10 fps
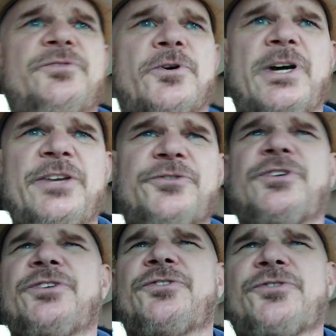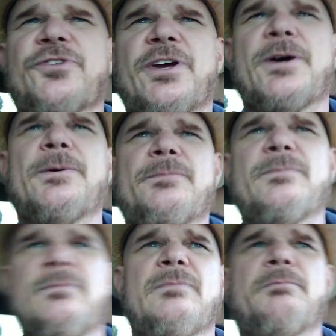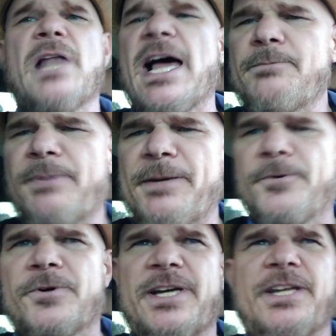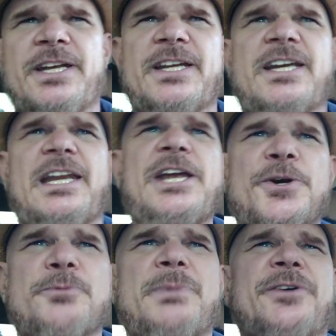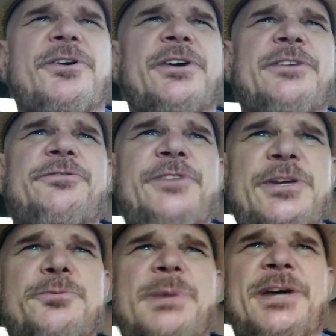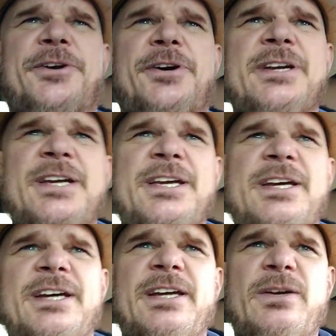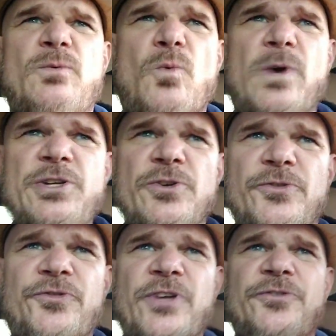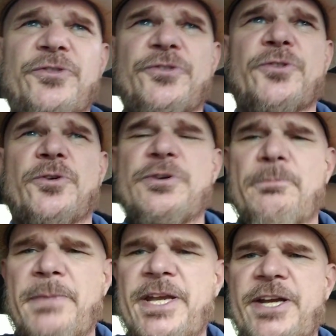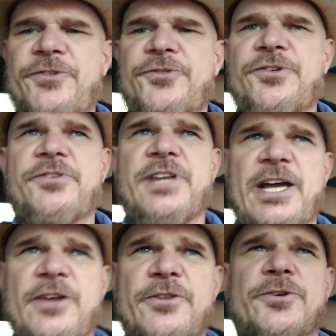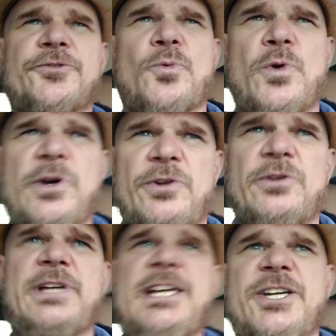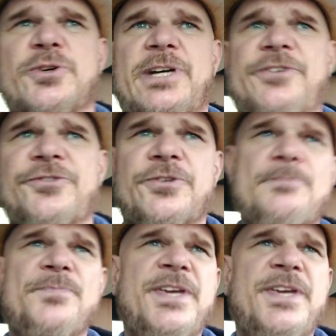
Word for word: For instance, uh, blind people can, can hear better and feel better. When your senses are diminished, the others will increase.